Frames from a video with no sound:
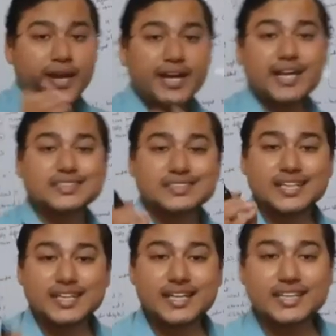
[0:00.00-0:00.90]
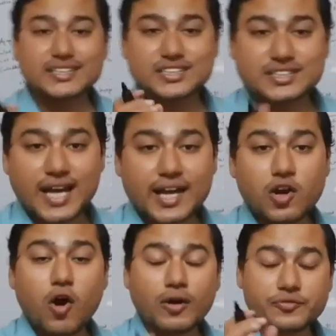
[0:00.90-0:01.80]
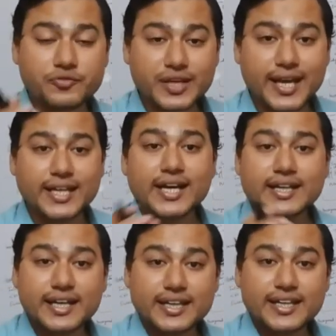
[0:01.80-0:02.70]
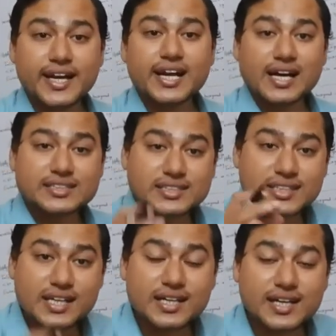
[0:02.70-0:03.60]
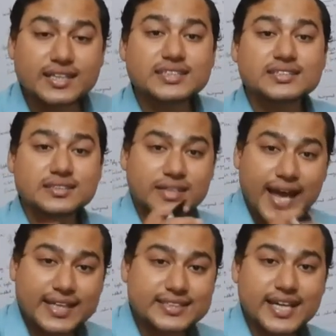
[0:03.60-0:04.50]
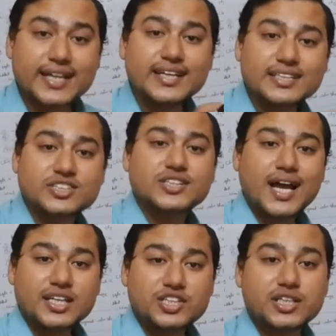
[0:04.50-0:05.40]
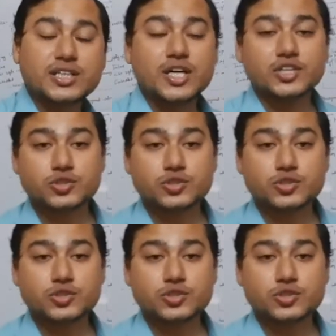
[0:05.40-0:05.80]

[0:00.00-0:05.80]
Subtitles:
made a single style, or we can create a single cascading style sheet,